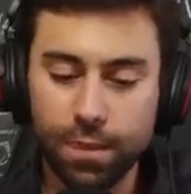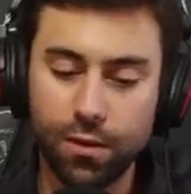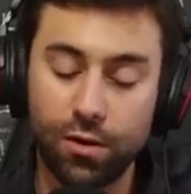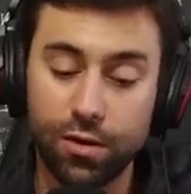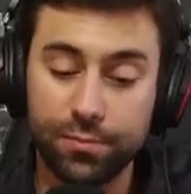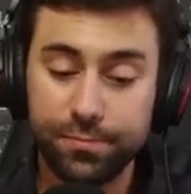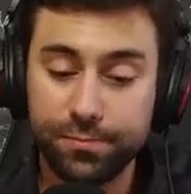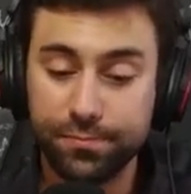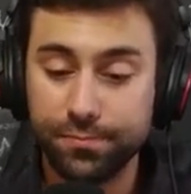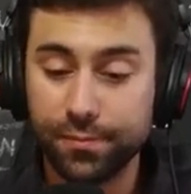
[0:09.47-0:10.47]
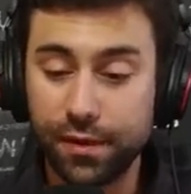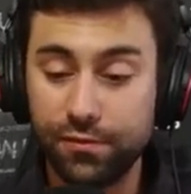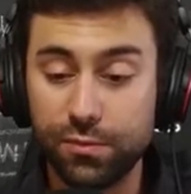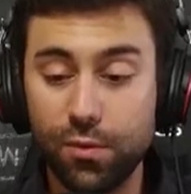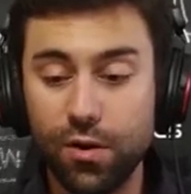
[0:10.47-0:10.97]
or
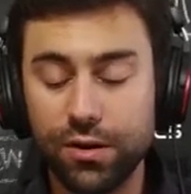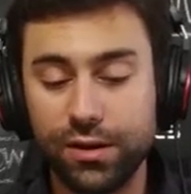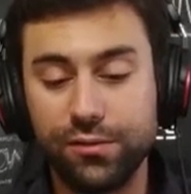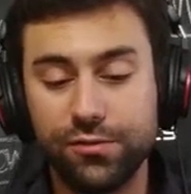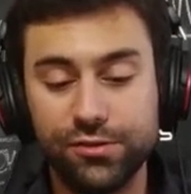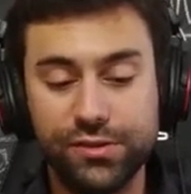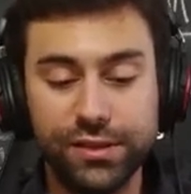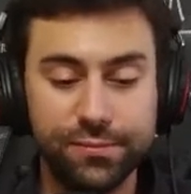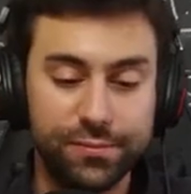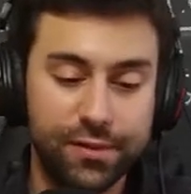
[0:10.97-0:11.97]
even more interesting,